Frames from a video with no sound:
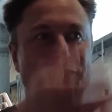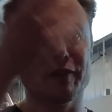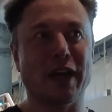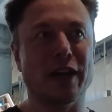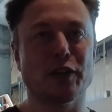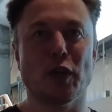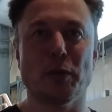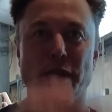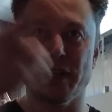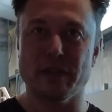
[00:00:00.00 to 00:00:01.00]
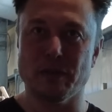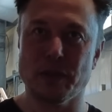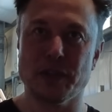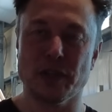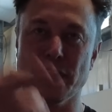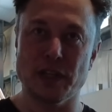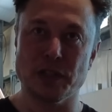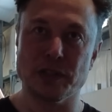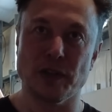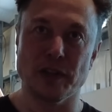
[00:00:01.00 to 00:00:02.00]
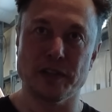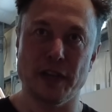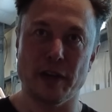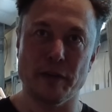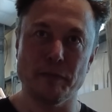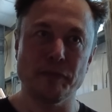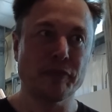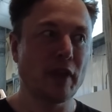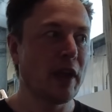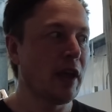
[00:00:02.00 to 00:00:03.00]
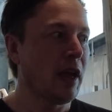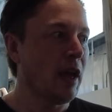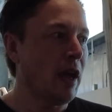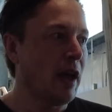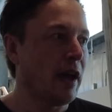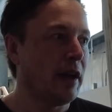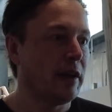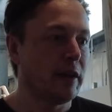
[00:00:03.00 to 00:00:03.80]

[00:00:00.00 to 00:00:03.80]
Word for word: kind of turbulent recirculation zone in the center and